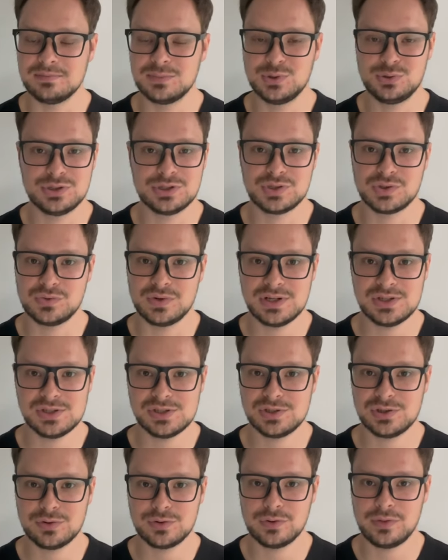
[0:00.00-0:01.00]
you just
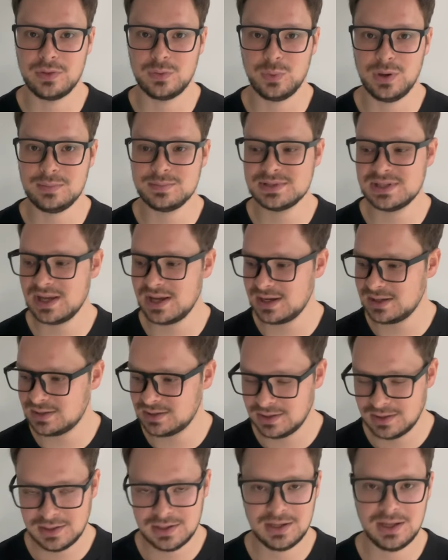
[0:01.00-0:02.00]
register on the website
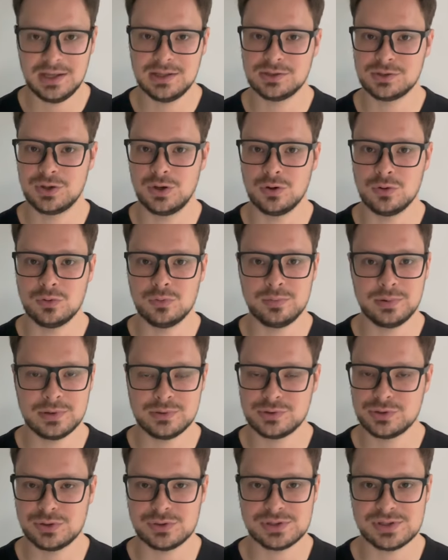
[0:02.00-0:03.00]
and go,
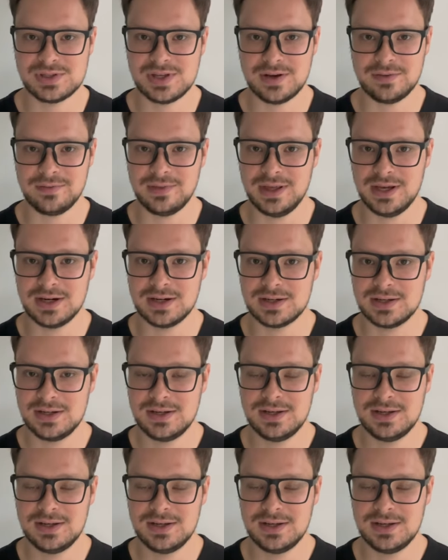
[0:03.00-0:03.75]
post your stuff there.